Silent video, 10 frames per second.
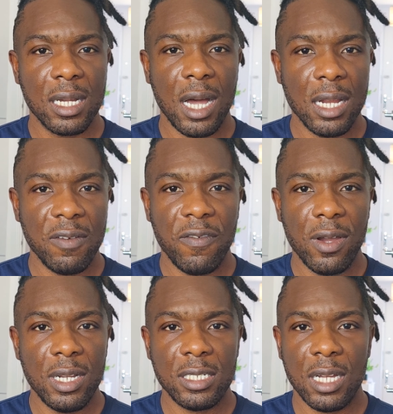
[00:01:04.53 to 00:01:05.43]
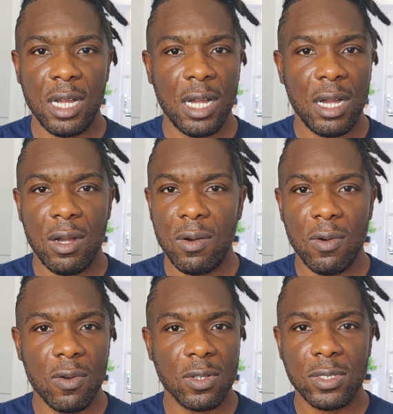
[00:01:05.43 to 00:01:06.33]
garden furniture
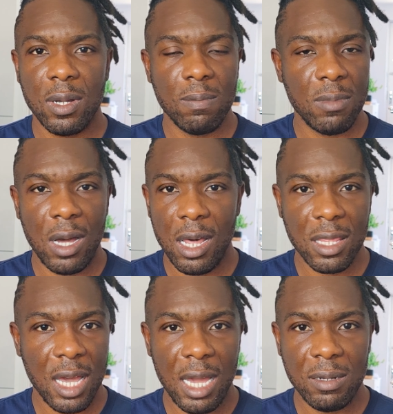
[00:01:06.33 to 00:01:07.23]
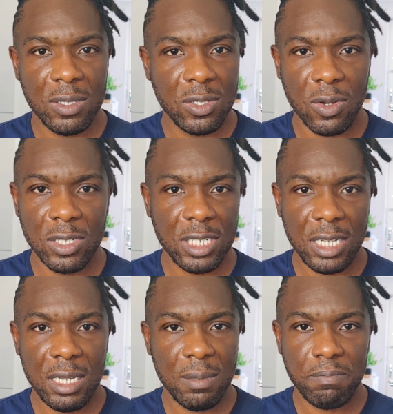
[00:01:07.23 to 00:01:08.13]
or some other
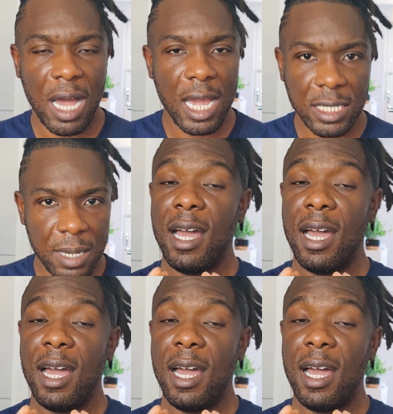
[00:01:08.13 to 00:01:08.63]
dodgy item.